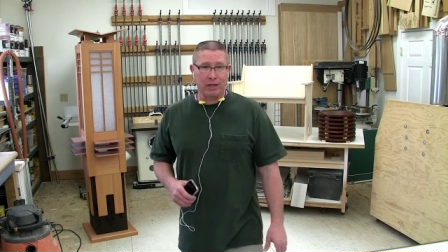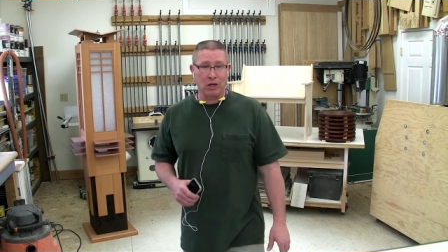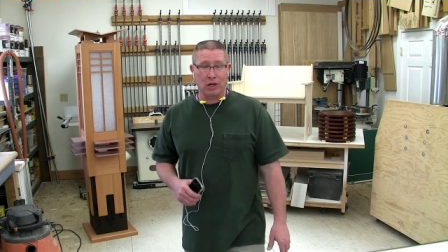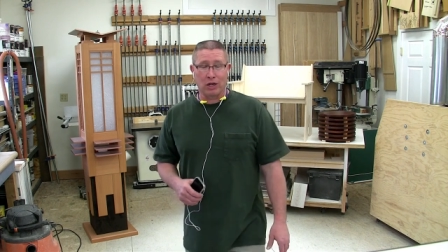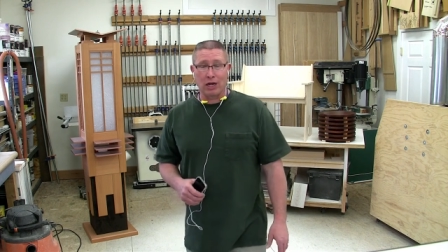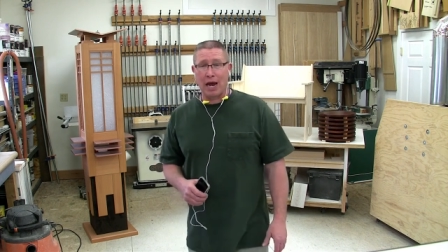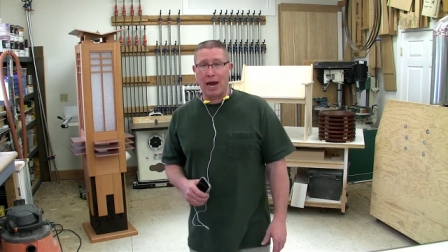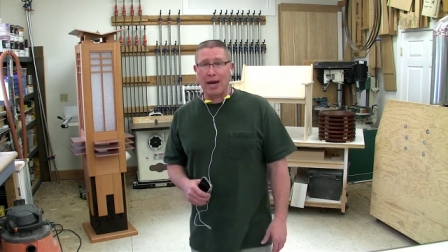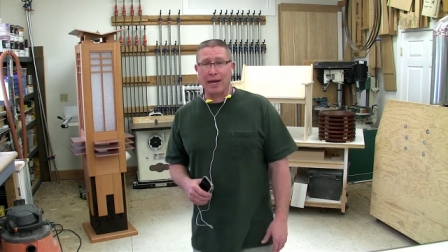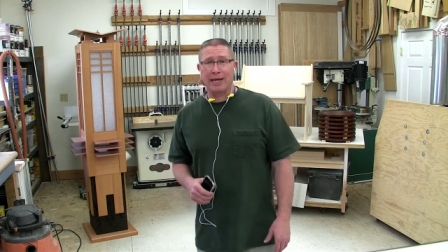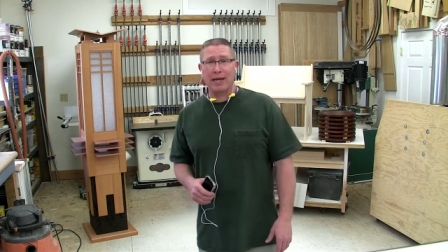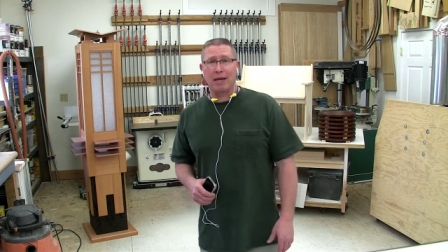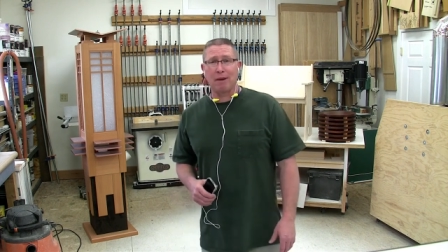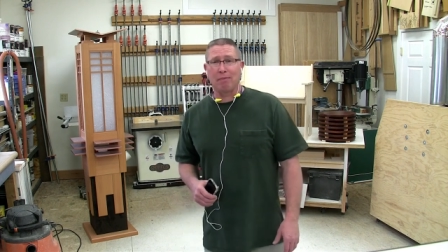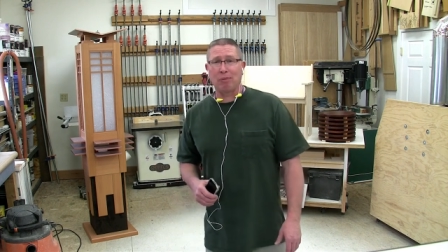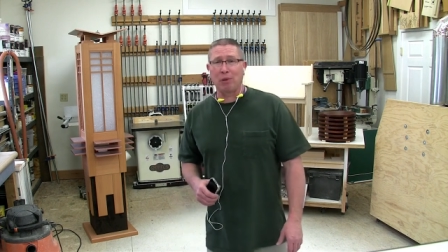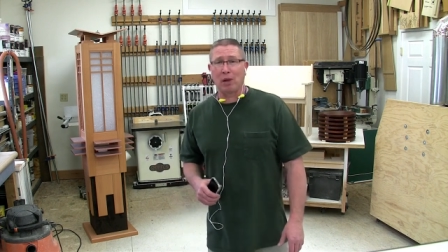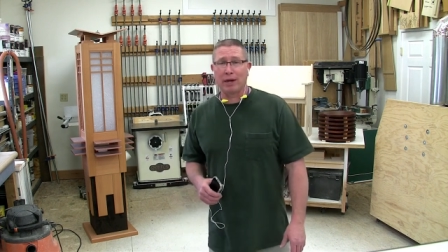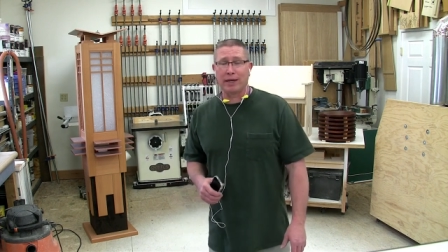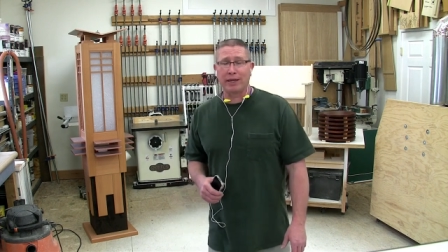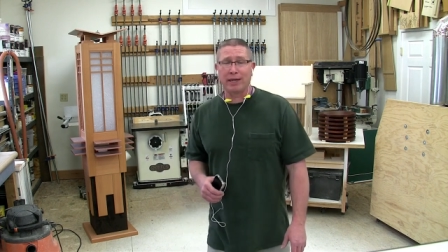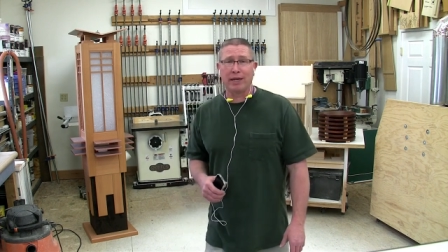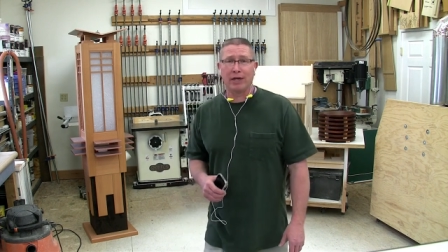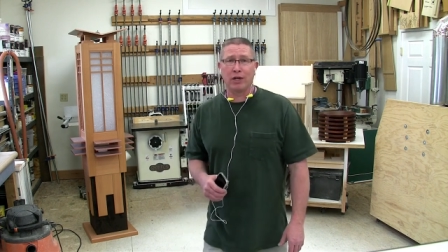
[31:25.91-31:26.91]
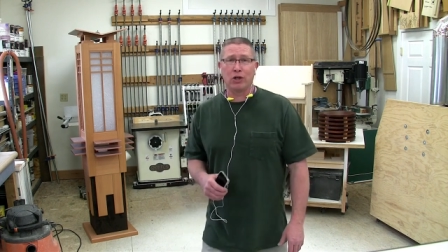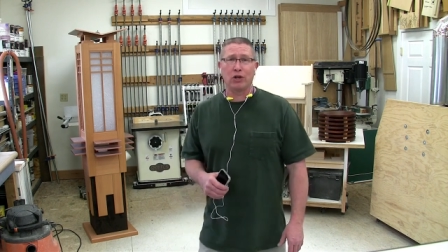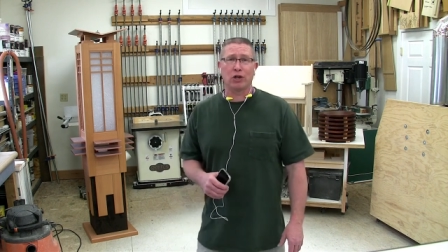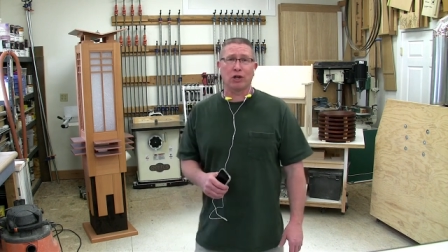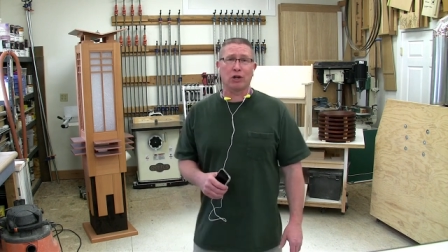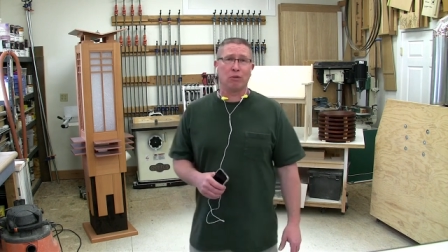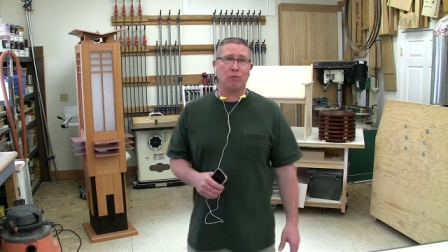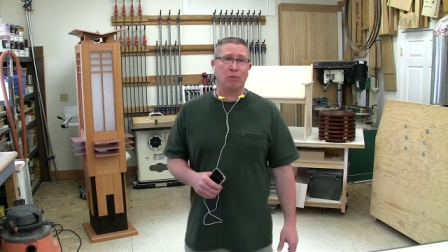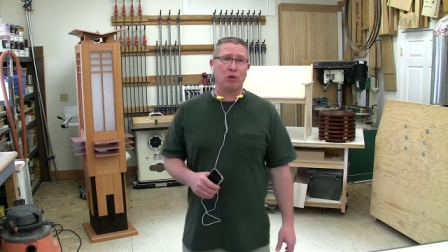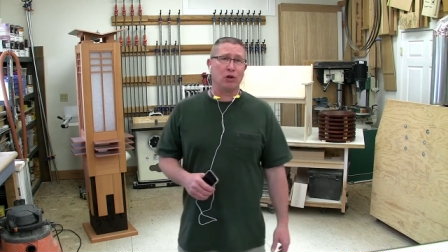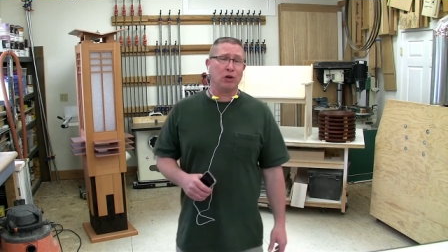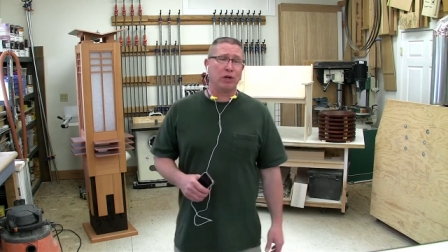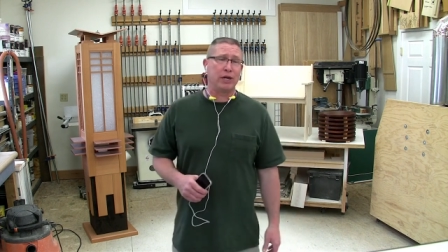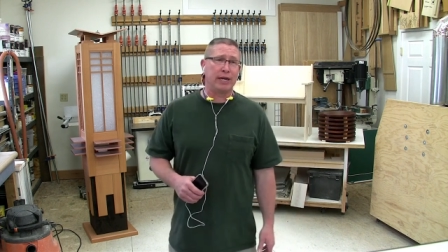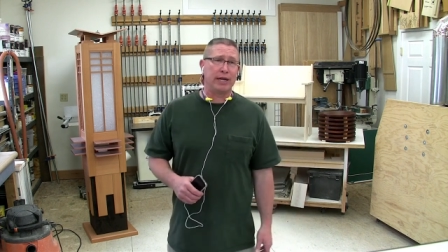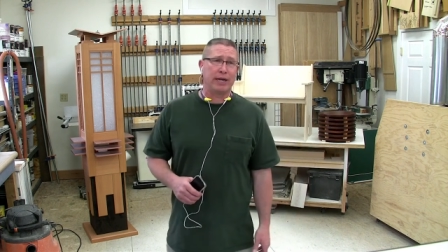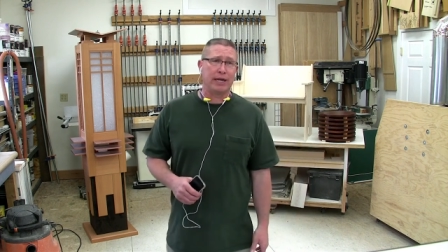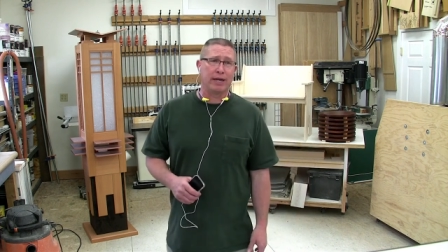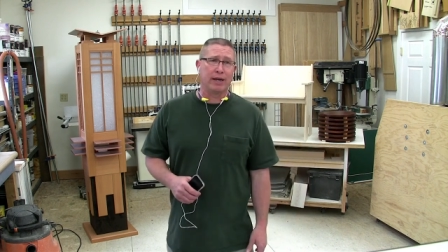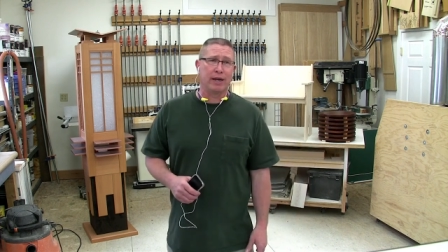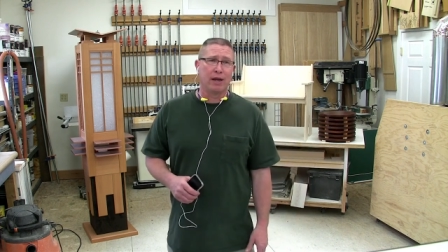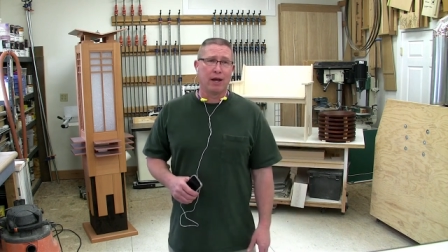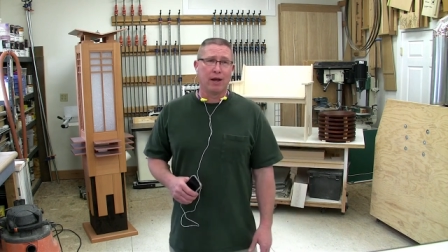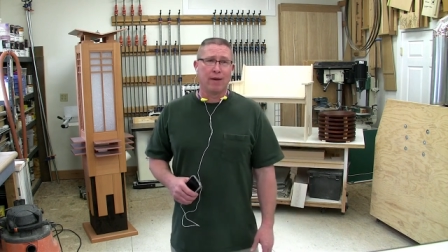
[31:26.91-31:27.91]
you got to get plugged into your
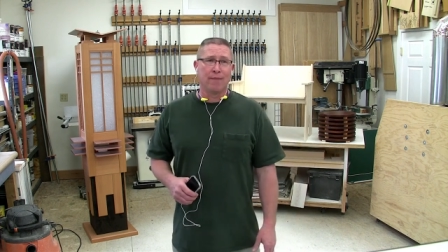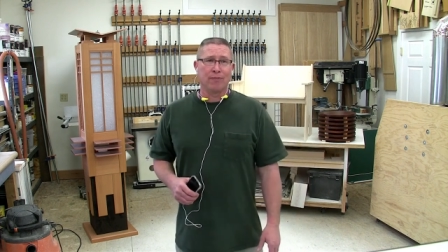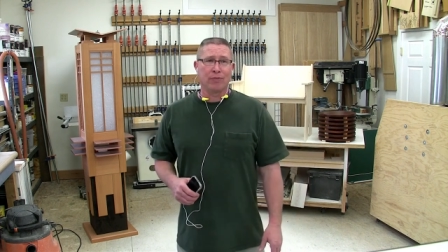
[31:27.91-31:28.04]
community.